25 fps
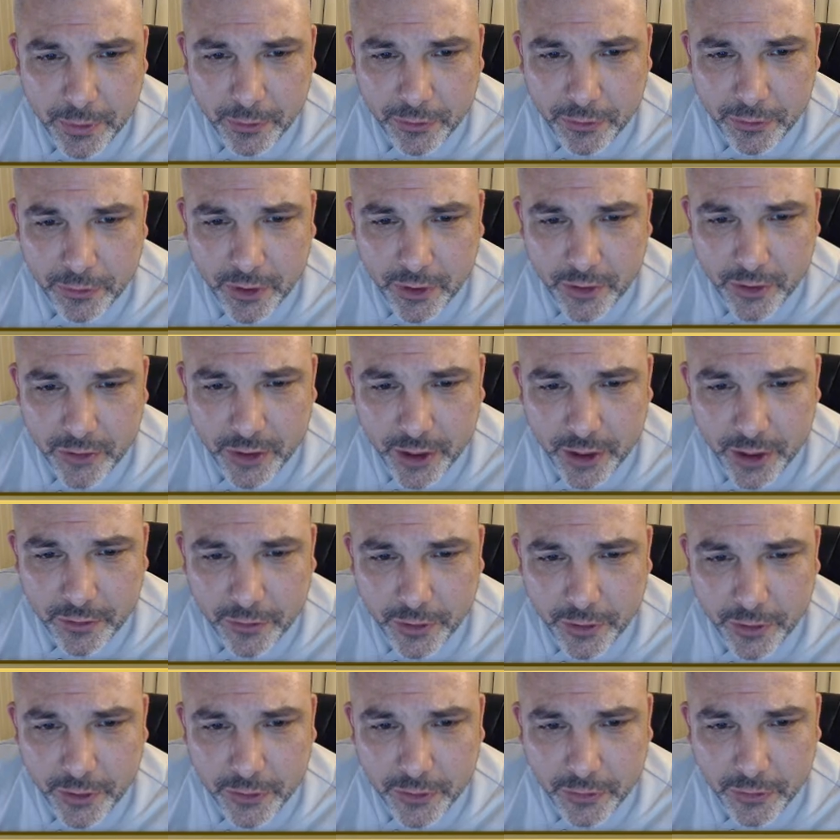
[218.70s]
front side
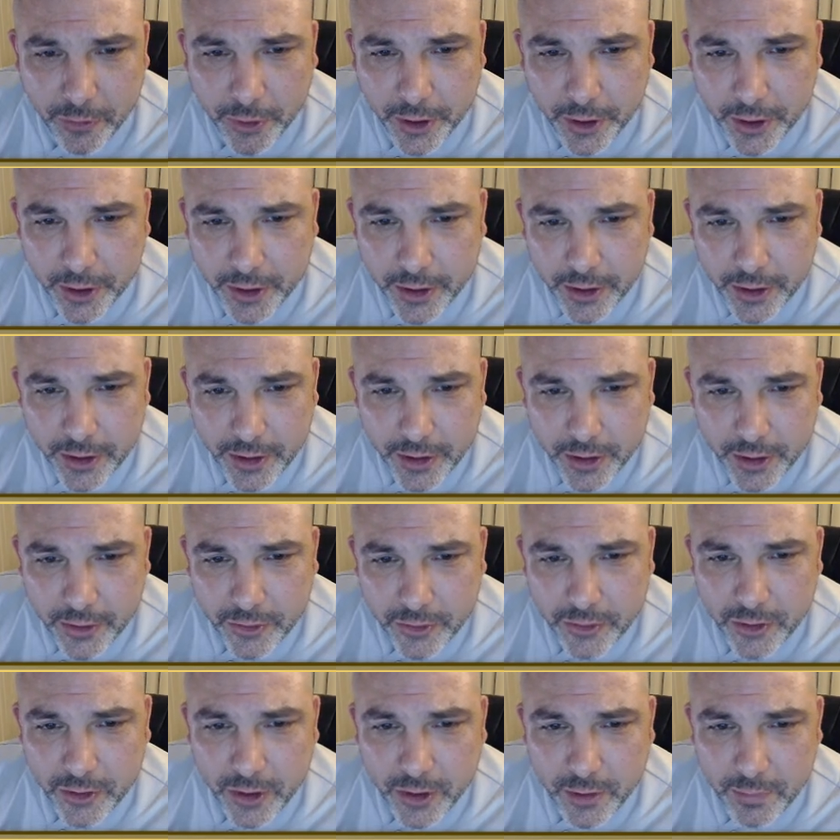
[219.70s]
first for you,
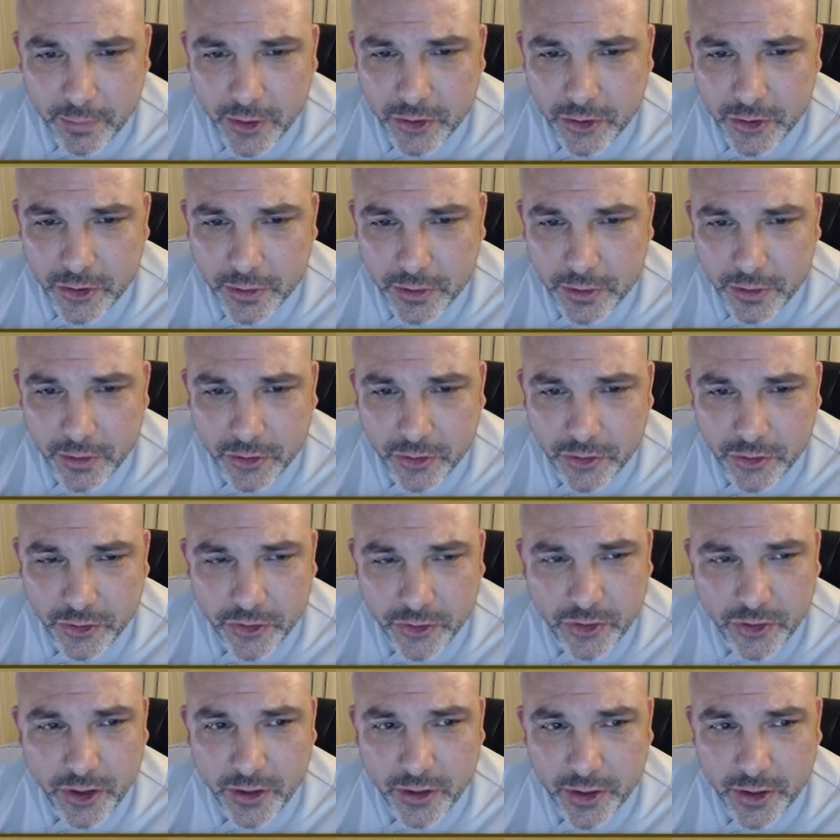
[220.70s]
so you can make sure you
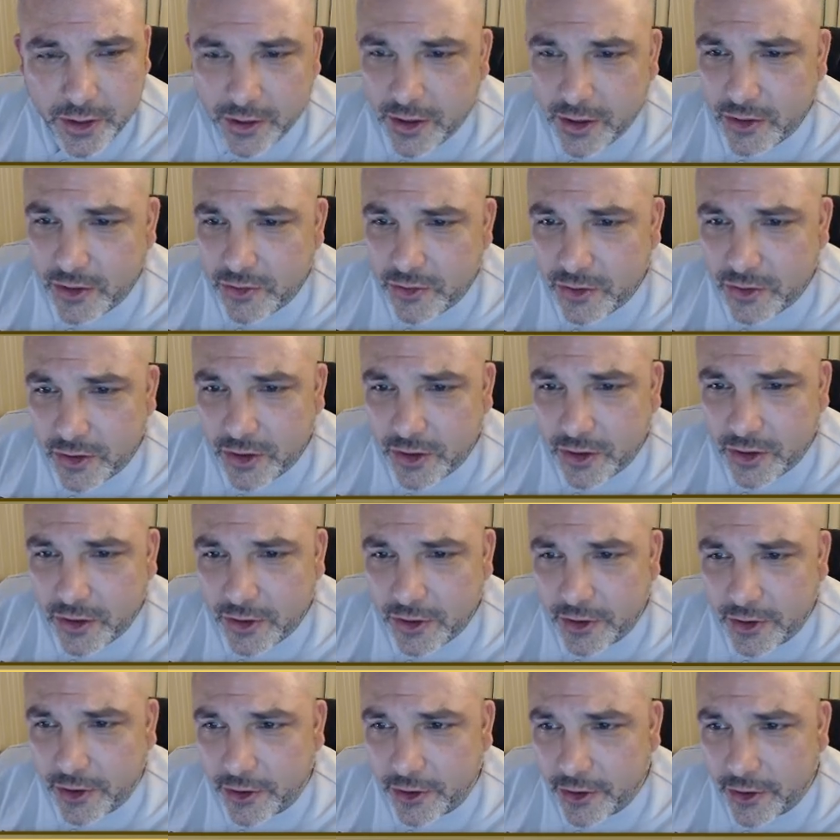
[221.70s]
see that nice and
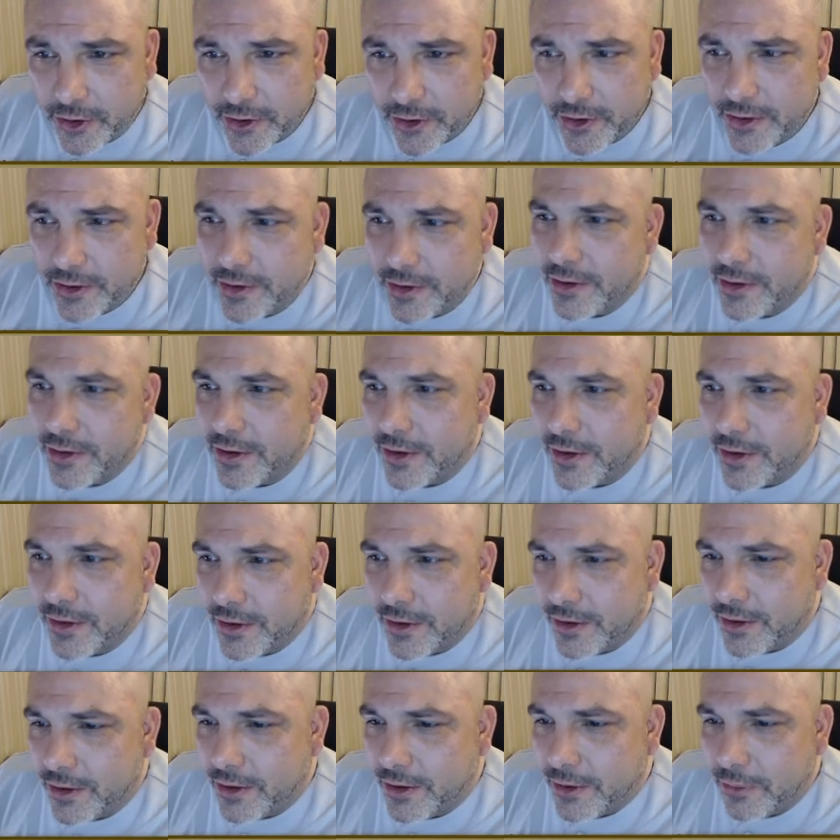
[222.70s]
clear.
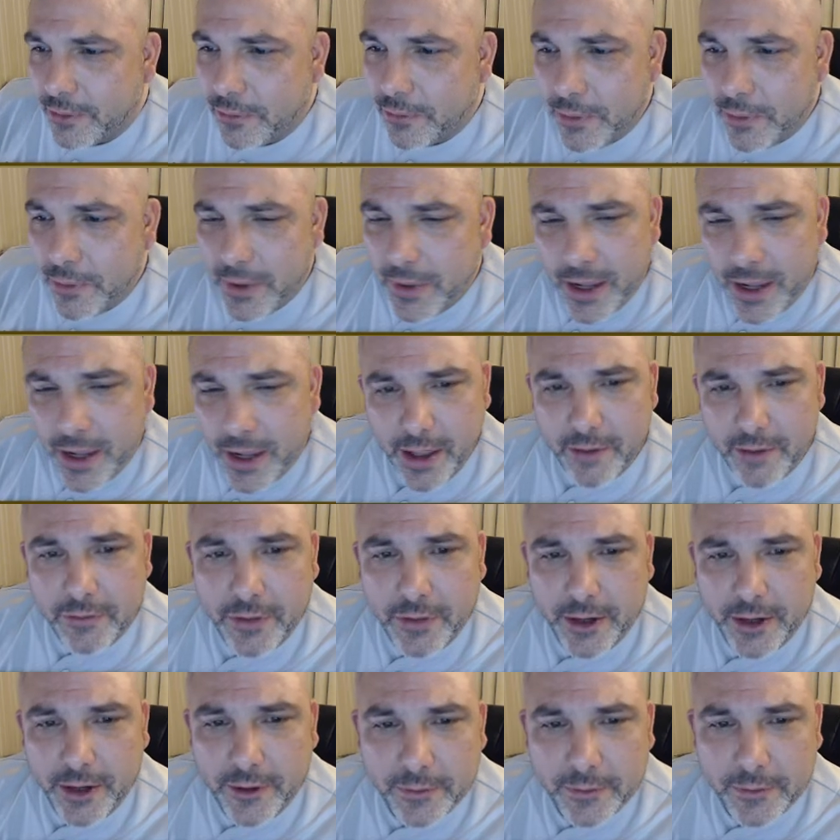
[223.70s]
What do we have
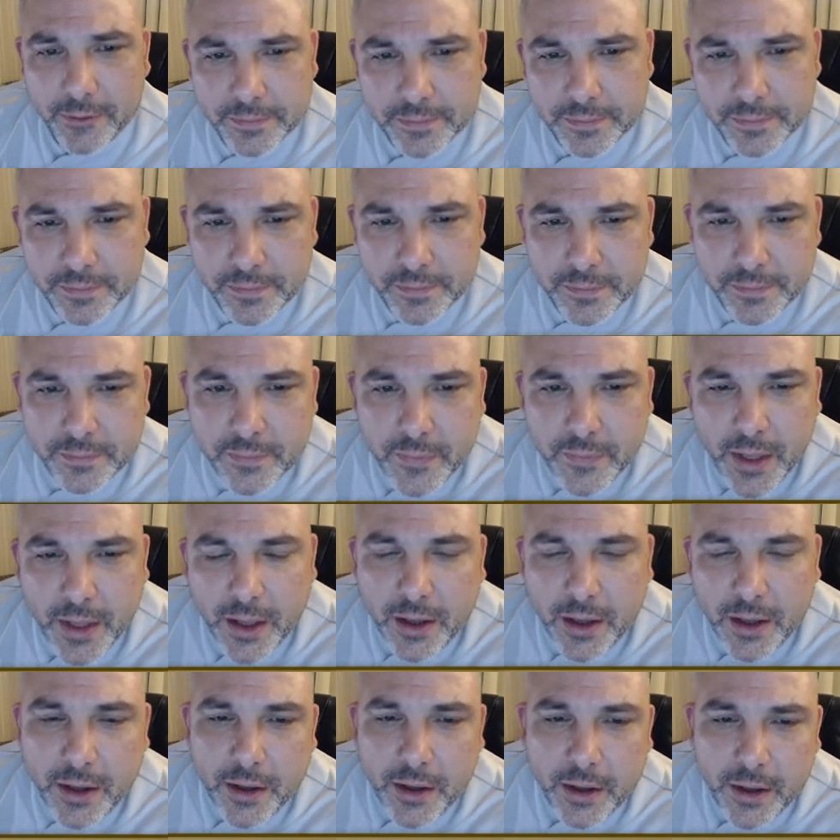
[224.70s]
there?
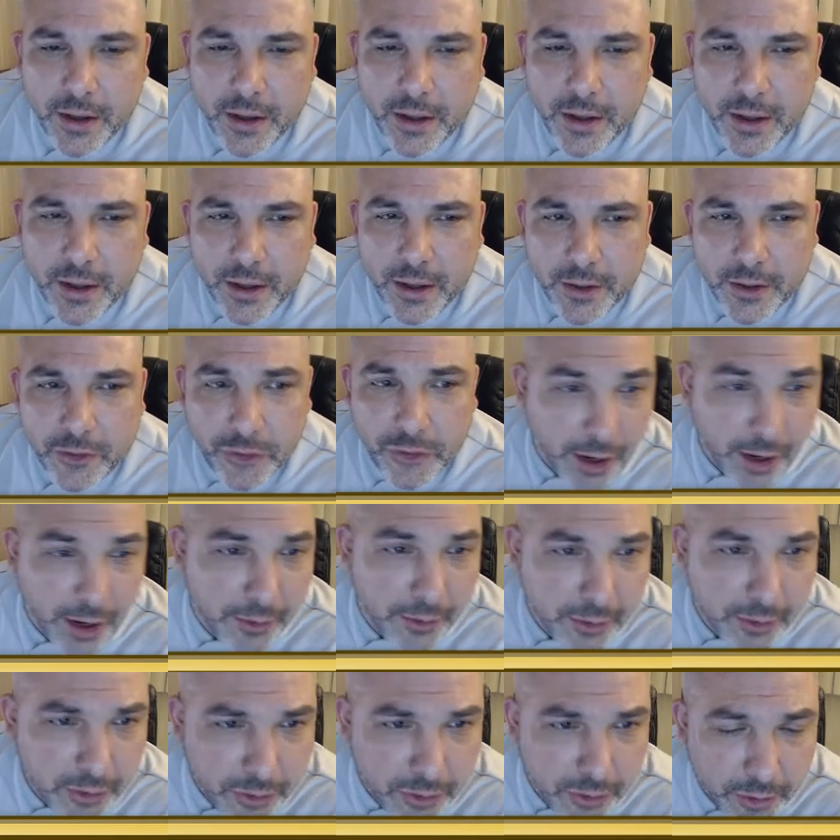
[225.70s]

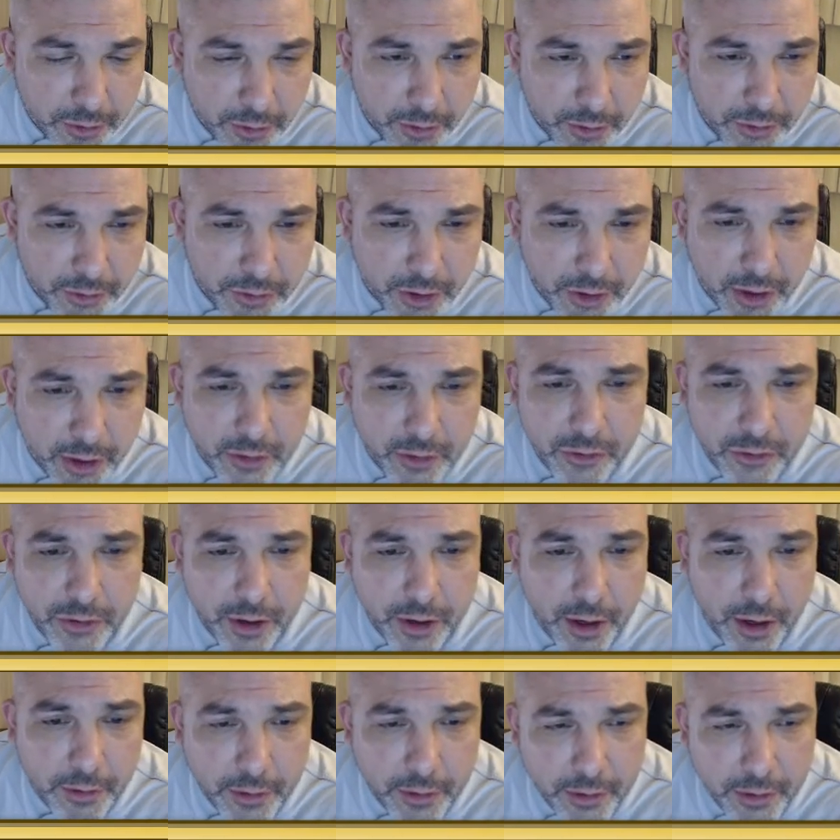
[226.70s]
Cyrus, of course, King
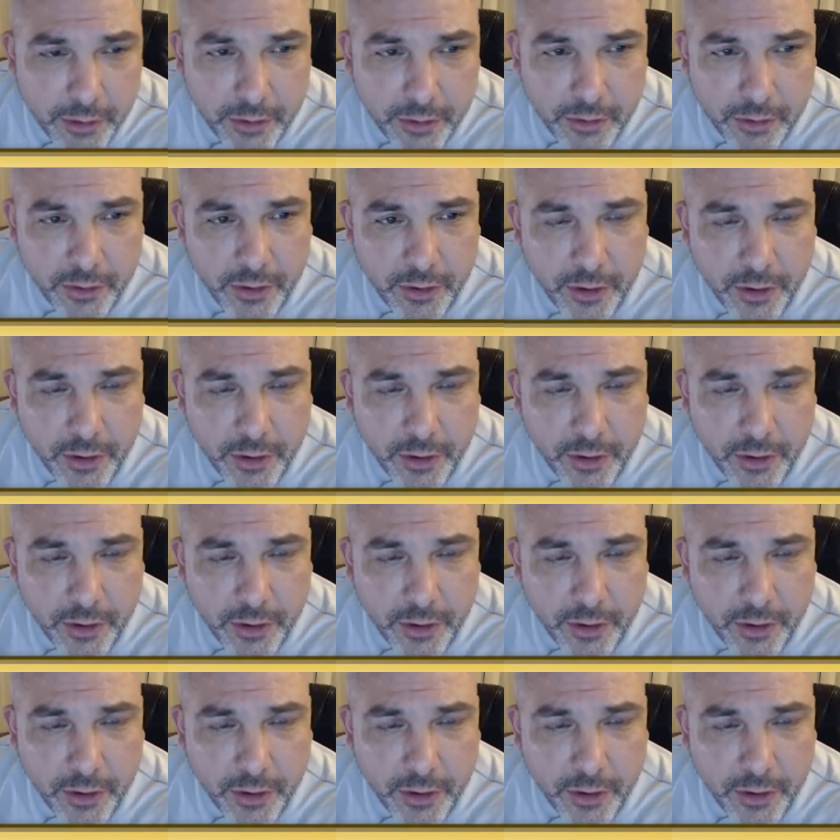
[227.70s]
Cyrus.